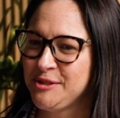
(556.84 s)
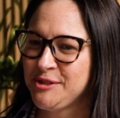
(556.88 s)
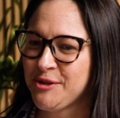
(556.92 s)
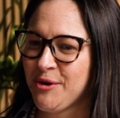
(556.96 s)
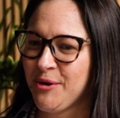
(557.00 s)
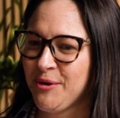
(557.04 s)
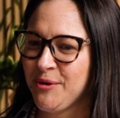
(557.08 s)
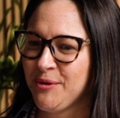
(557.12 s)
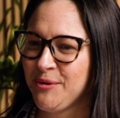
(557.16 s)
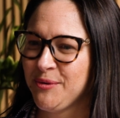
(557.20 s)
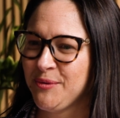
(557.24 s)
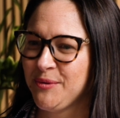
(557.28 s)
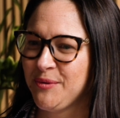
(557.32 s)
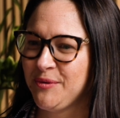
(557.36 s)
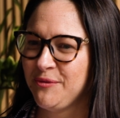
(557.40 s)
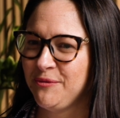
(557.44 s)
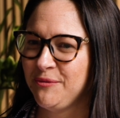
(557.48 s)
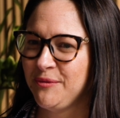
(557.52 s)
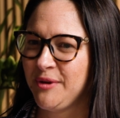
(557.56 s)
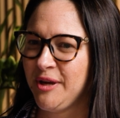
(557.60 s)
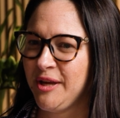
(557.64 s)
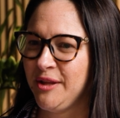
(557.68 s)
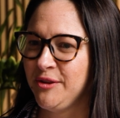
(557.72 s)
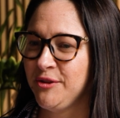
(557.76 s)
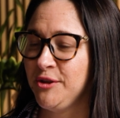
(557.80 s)
So
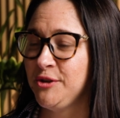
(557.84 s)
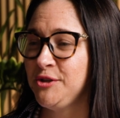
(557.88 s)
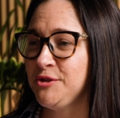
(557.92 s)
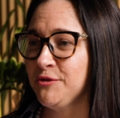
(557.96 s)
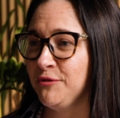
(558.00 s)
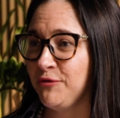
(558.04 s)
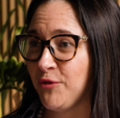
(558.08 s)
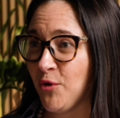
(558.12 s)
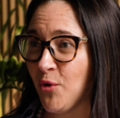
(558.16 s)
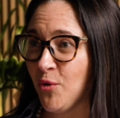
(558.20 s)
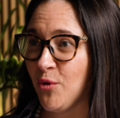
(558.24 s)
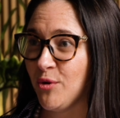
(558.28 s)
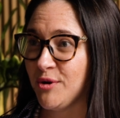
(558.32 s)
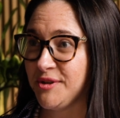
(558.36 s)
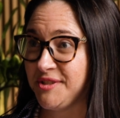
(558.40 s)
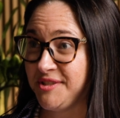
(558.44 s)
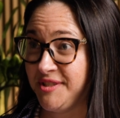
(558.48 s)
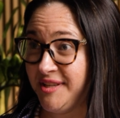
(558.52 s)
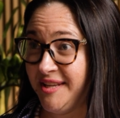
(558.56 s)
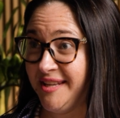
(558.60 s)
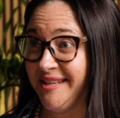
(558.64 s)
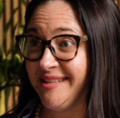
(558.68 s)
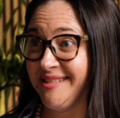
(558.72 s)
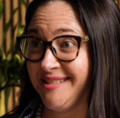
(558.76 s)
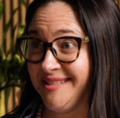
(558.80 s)
the divorce
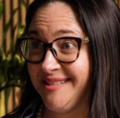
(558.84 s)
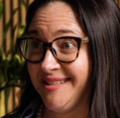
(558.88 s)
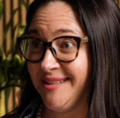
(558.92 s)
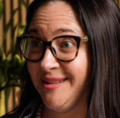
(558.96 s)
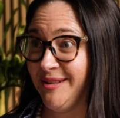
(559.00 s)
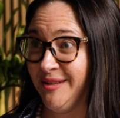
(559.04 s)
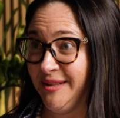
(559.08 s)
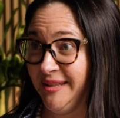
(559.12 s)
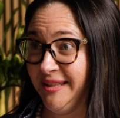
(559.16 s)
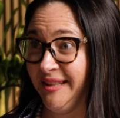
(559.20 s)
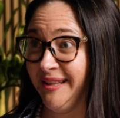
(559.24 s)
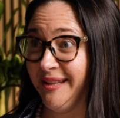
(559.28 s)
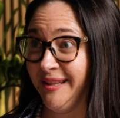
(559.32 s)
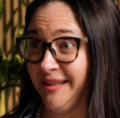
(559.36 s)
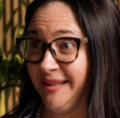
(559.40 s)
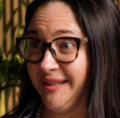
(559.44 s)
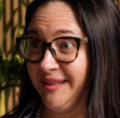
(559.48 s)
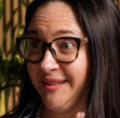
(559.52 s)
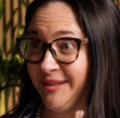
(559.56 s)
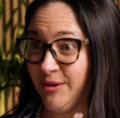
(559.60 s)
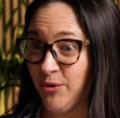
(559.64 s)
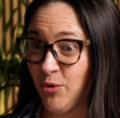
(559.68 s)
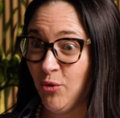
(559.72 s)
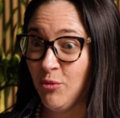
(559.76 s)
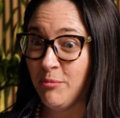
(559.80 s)
is
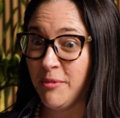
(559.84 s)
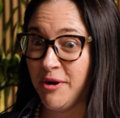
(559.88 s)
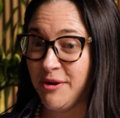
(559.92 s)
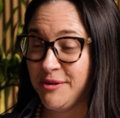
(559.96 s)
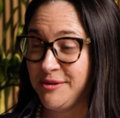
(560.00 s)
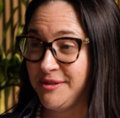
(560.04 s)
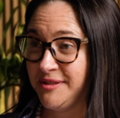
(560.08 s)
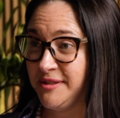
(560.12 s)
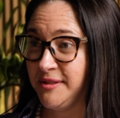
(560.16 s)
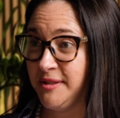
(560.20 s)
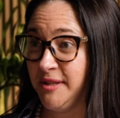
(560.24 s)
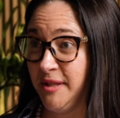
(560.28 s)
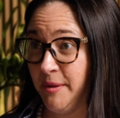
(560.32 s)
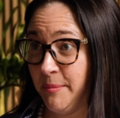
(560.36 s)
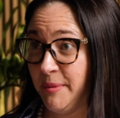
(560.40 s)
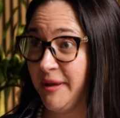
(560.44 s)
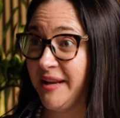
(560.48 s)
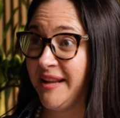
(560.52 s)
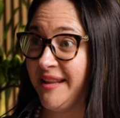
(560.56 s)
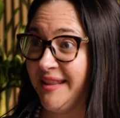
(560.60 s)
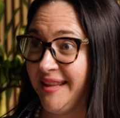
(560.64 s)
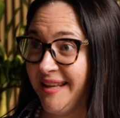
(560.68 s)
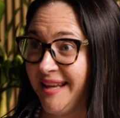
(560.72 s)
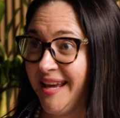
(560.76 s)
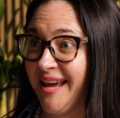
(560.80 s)
almost the bit
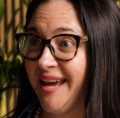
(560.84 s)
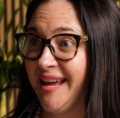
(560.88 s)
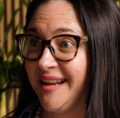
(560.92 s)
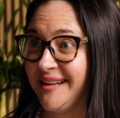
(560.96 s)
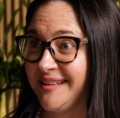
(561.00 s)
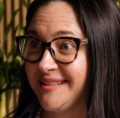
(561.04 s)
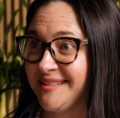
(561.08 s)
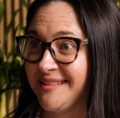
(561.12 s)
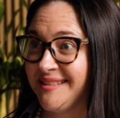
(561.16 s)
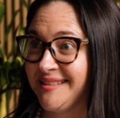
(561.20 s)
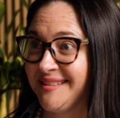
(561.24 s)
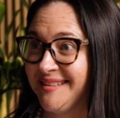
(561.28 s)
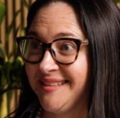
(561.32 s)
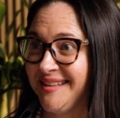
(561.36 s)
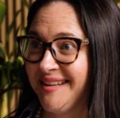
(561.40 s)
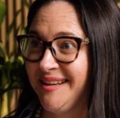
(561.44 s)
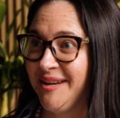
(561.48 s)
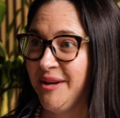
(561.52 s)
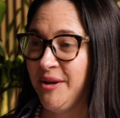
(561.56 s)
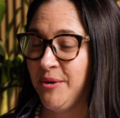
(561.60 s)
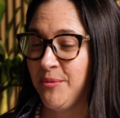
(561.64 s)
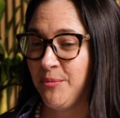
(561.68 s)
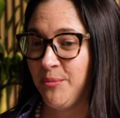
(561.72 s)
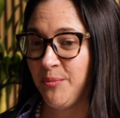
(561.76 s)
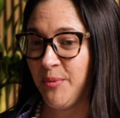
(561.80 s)
at the end,
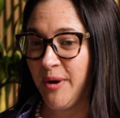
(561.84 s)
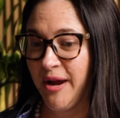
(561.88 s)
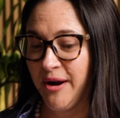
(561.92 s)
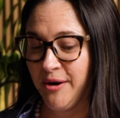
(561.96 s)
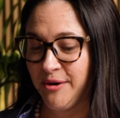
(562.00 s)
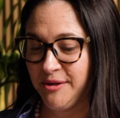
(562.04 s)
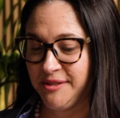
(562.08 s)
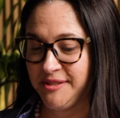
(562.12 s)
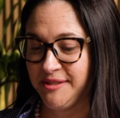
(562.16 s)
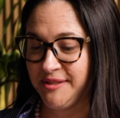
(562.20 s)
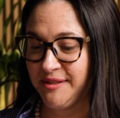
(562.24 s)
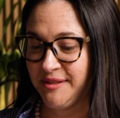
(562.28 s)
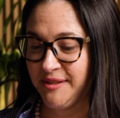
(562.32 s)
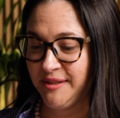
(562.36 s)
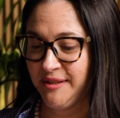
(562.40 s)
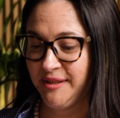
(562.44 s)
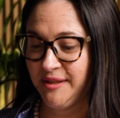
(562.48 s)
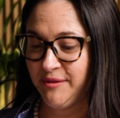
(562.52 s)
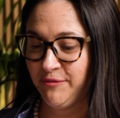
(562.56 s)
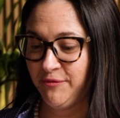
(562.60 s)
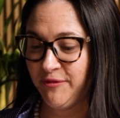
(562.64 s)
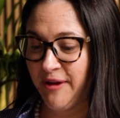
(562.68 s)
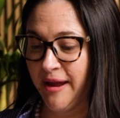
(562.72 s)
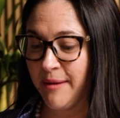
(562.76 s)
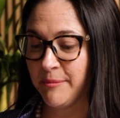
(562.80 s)
whereas
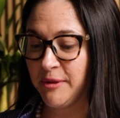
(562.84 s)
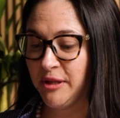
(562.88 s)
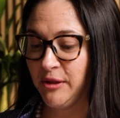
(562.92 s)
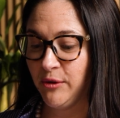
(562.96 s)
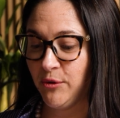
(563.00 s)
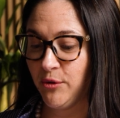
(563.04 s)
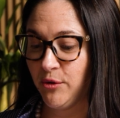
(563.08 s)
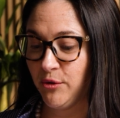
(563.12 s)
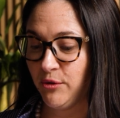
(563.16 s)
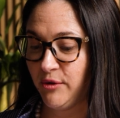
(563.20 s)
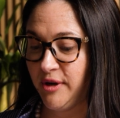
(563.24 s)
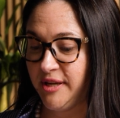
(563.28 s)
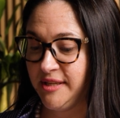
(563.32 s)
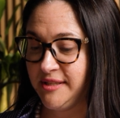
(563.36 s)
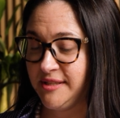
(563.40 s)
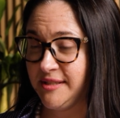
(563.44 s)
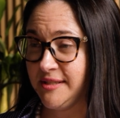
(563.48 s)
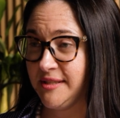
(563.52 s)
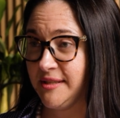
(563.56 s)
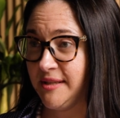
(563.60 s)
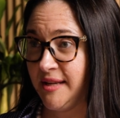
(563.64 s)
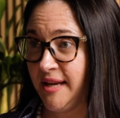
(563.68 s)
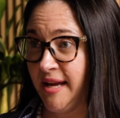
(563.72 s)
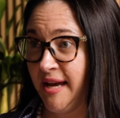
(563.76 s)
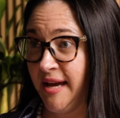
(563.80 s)
family law
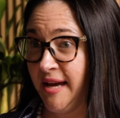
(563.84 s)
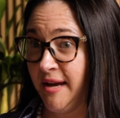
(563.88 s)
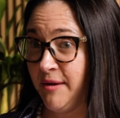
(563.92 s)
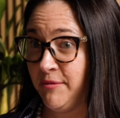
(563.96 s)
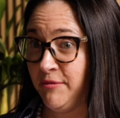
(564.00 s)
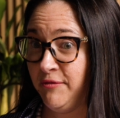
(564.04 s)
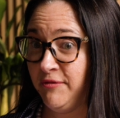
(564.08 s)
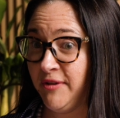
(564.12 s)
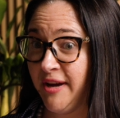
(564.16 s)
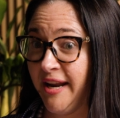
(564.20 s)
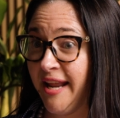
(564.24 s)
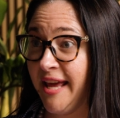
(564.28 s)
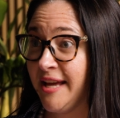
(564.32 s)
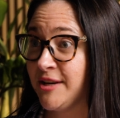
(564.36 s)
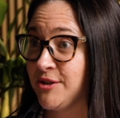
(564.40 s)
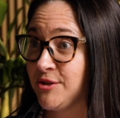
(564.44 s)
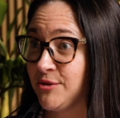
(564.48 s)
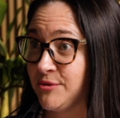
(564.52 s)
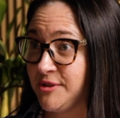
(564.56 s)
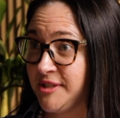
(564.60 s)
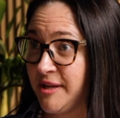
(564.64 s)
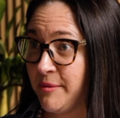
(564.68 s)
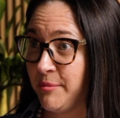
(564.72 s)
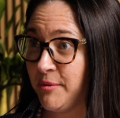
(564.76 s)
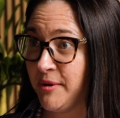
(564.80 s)
is
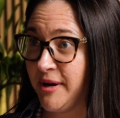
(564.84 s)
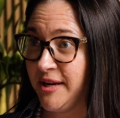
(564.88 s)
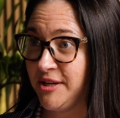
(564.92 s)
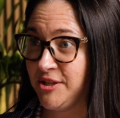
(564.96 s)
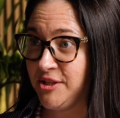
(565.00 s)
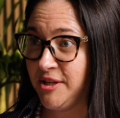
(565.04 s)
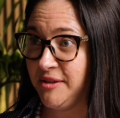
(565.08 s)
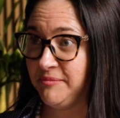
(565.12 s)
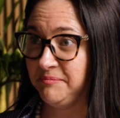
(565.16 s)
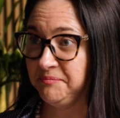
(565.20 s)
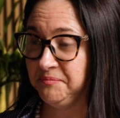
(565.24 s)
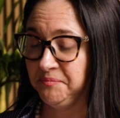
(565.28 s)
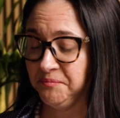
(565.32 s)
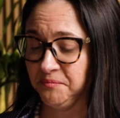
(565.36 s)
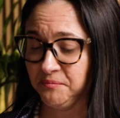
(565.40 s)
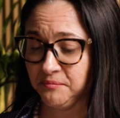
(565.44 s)
financial separation.